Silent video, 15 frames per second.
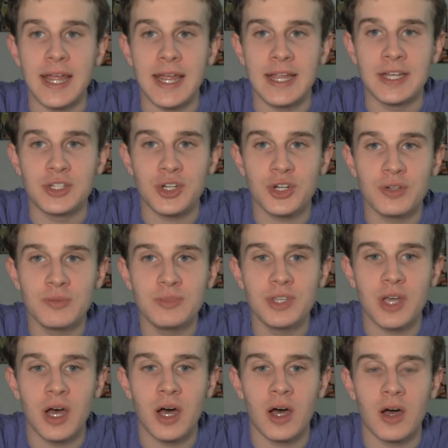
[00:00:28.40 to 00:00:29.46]
in terms
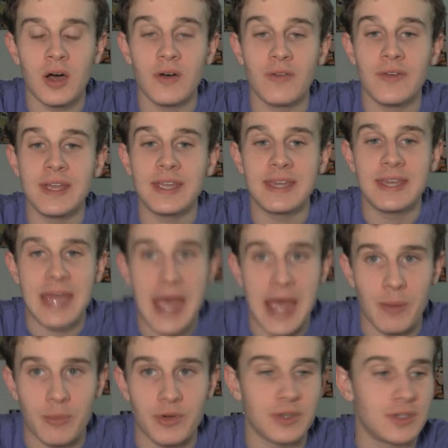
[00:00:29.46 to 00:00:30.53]
of
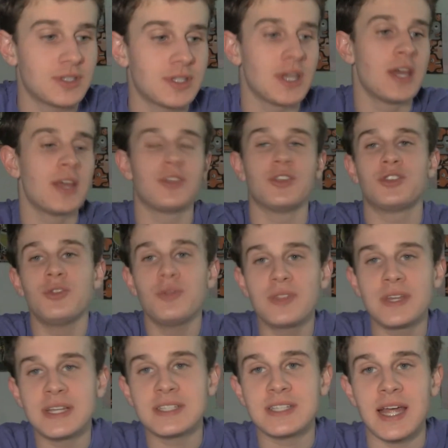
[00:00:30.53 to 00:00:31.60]
cameras, the three
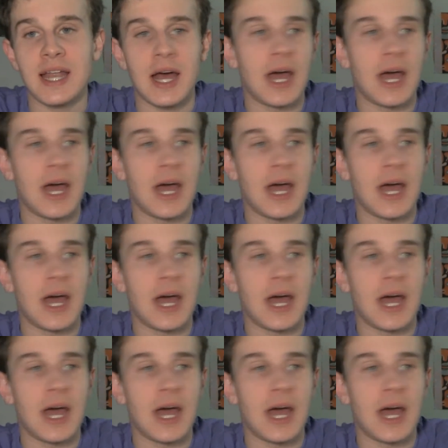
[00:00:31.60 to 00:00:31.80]
things,